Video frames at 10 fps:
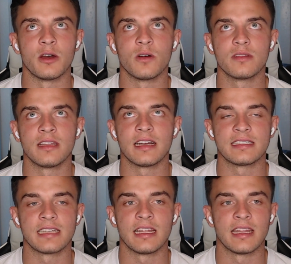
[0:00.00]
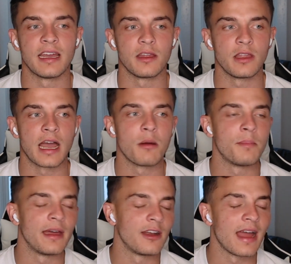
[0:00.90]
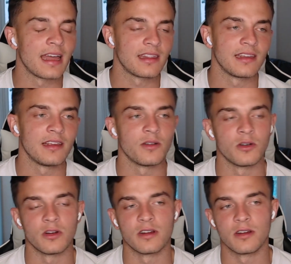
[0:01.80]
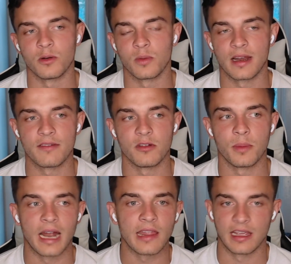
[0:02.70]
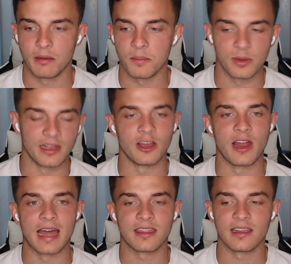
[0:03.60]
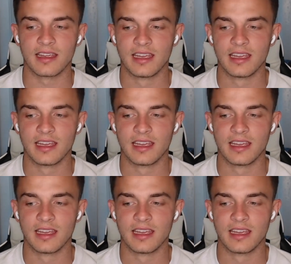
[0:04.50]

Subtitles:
not saying that I'm a better athlete or whatever, but I think I'm a pretty good athlete,